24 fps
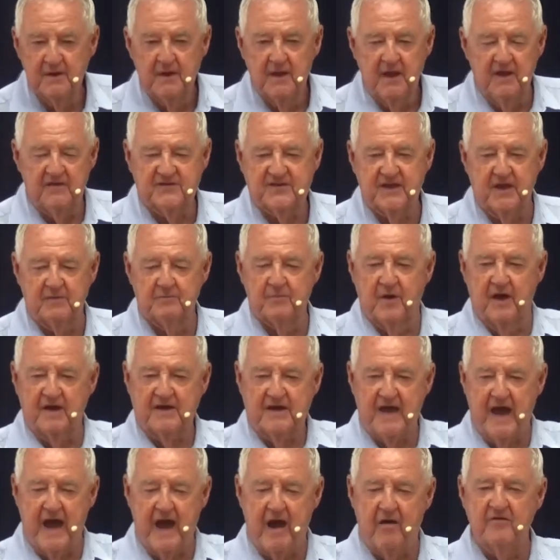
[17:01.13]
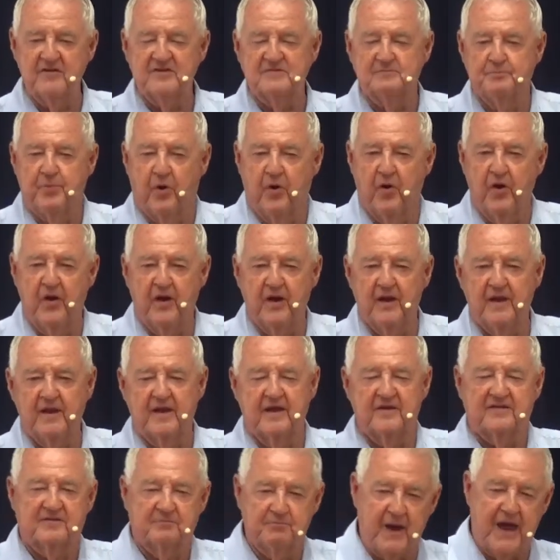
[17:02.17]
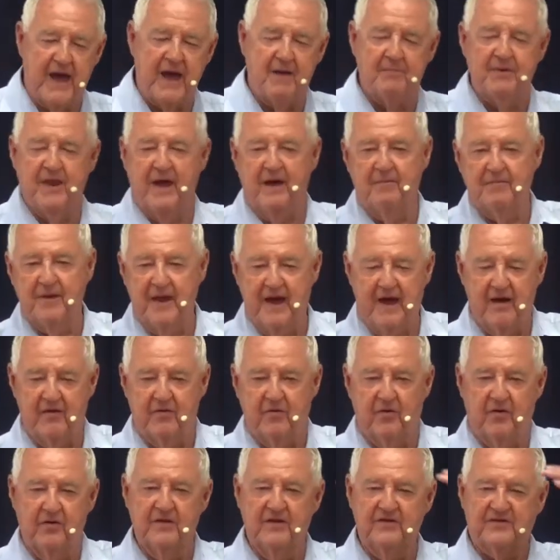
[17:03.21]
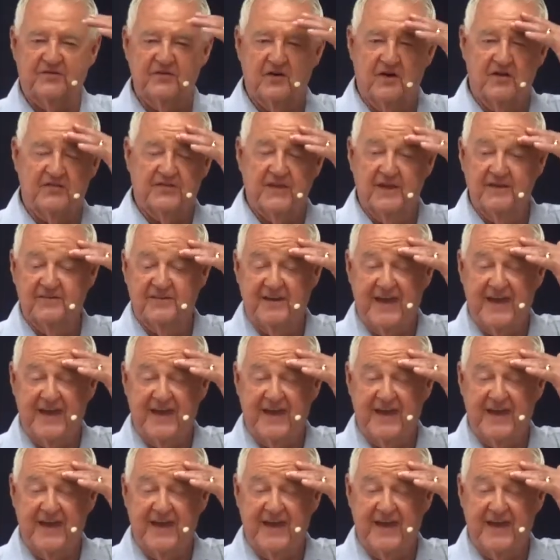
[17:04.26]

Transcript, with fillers: He said, my car is boiling, it's blah, blah, blah, and all these sort of things.